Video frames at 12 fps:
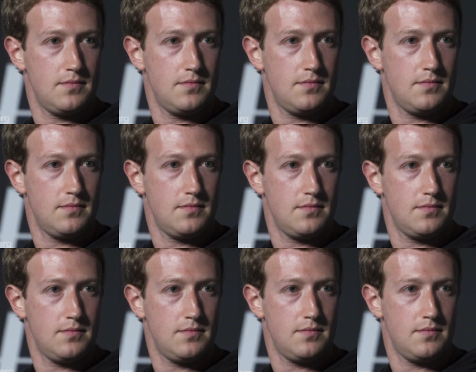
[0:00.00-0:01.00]
from
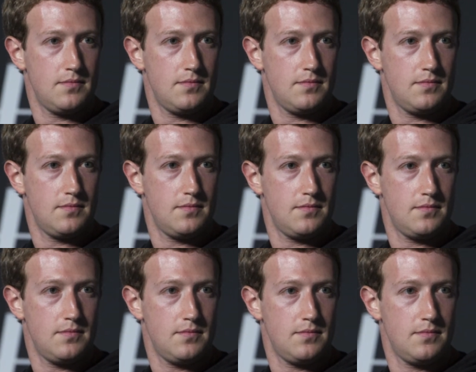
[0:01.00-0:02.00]
Oculus and
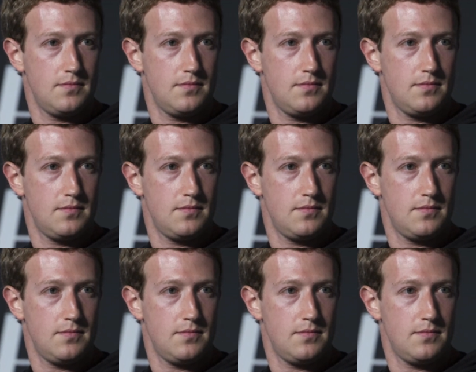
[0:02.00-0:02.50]
in the VR